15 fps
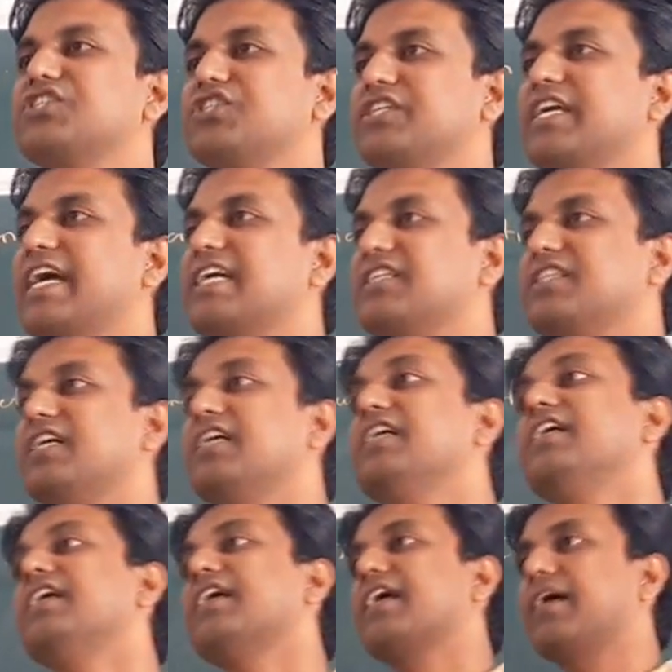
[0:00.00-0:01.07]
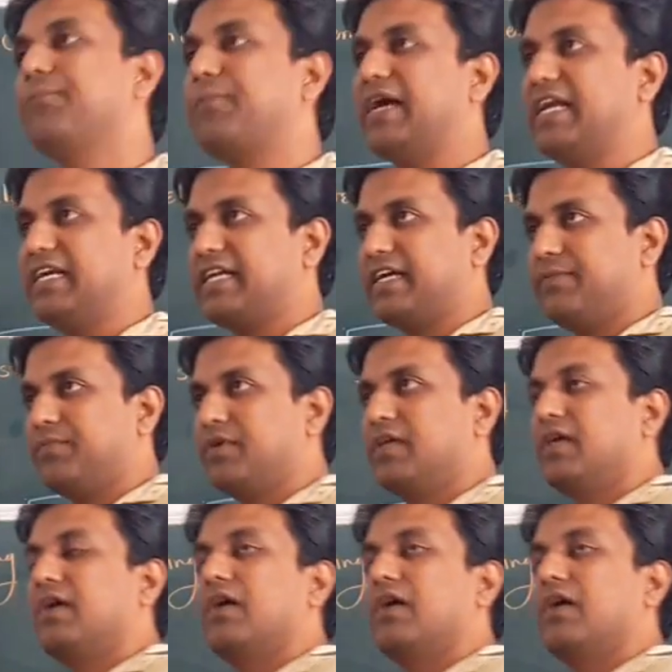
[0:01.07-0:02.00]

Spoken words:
string at the compile time.